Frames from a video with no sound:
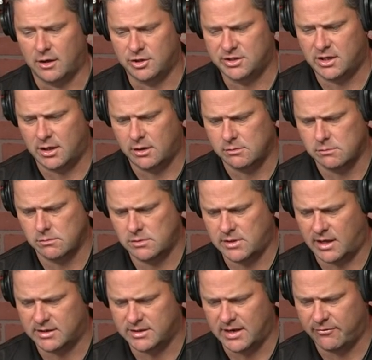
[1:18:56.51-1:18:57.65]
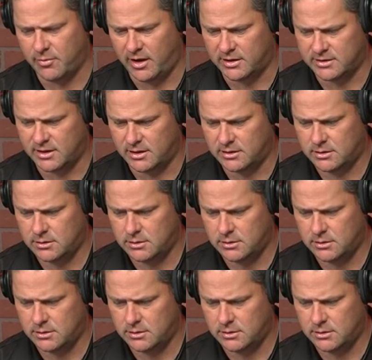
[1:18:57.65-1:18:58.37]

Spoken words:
Just, that has never made sense.